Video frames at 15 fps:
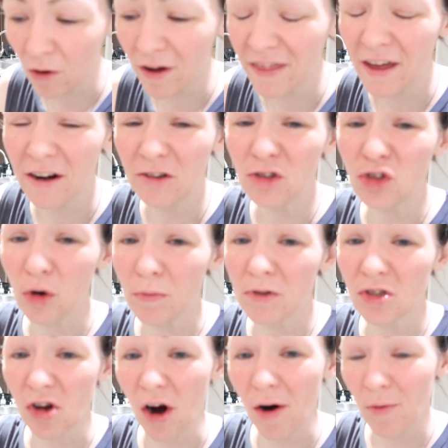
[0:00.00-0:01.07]
Good, that is so
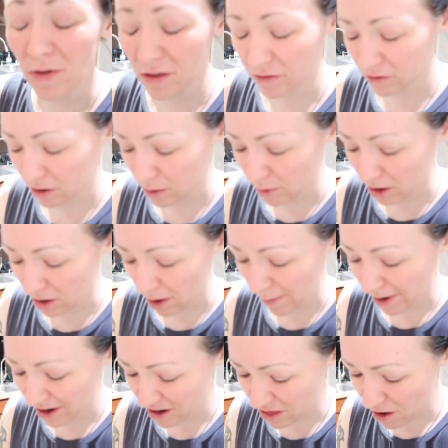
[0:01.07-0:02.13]
bizarre with the cinnamon and
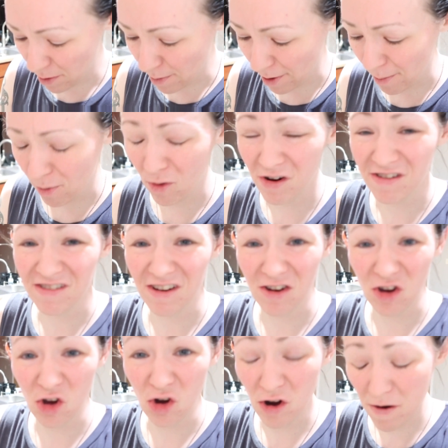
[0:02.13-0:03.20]
nutmeg in there, but boy, is
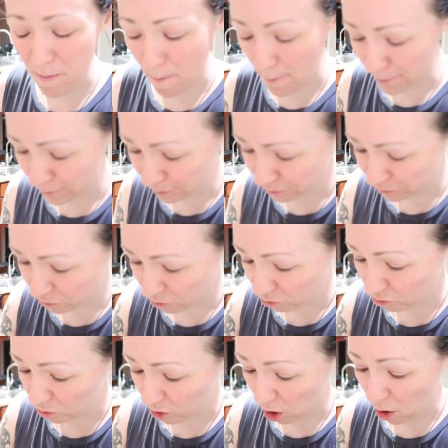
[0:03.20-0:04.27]
it good.
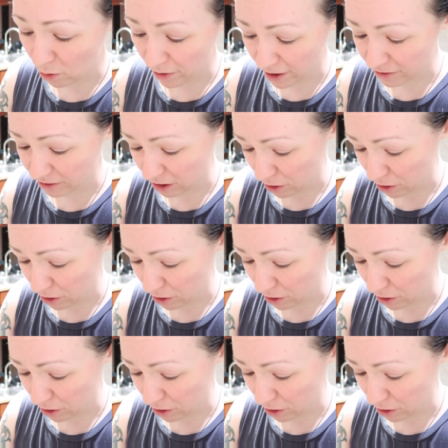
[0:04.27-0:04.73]
Oh, that's